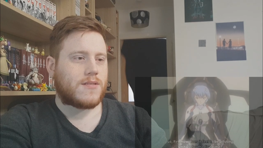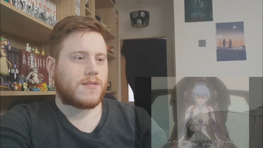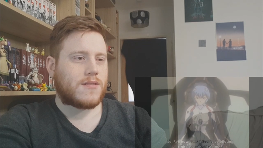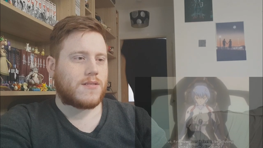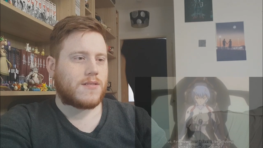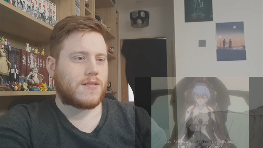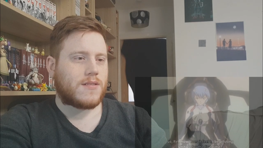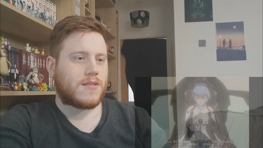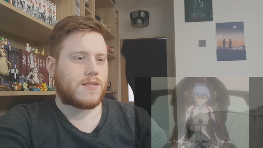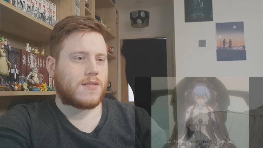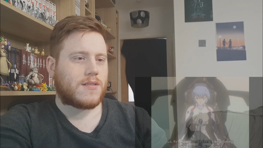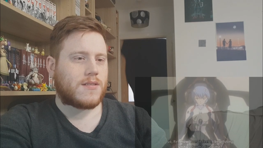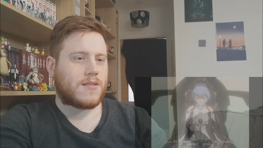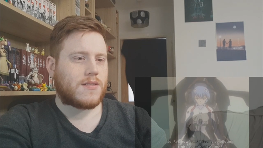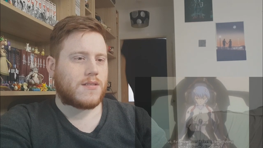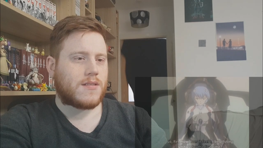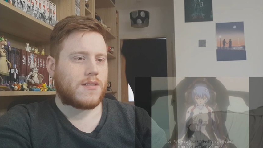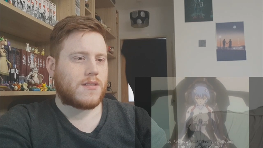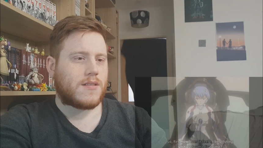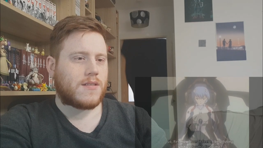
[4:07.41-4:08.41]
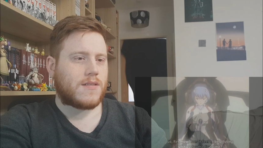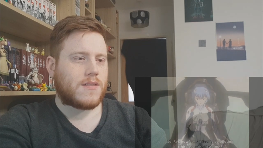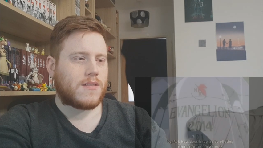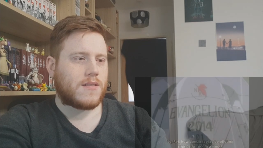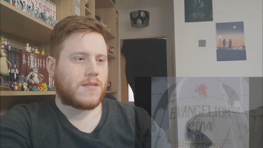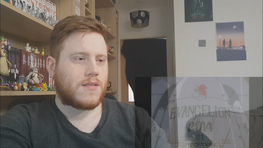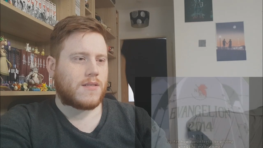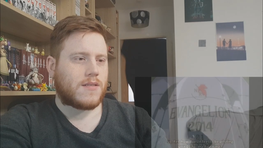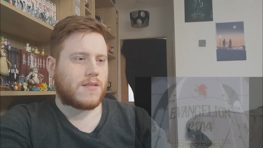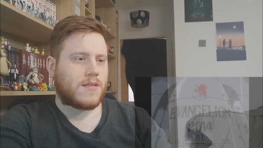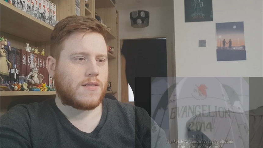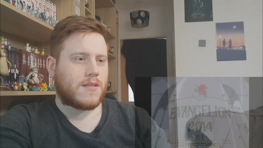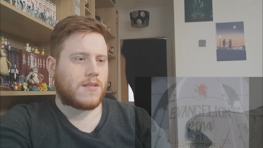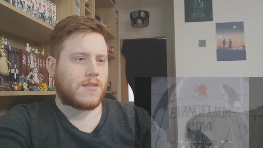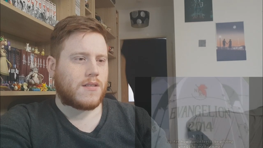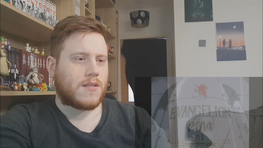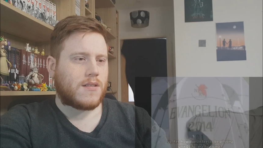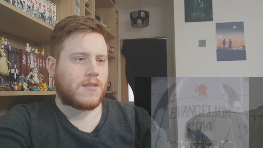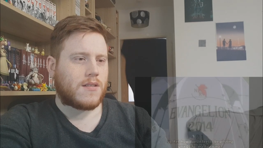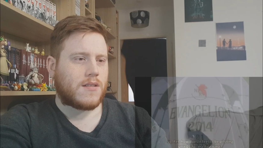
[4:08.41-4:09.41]

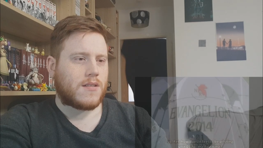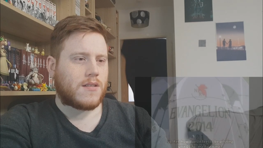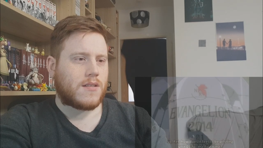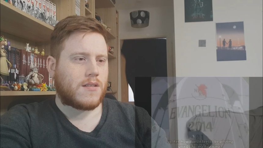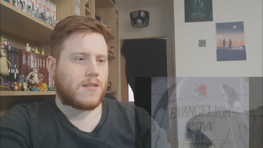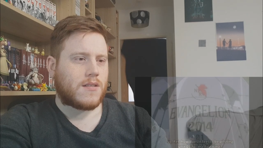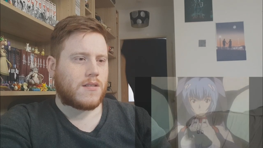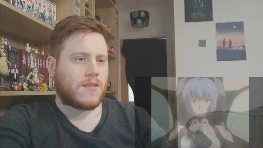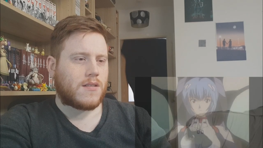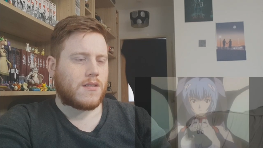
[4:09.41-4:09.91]
Nothing is said.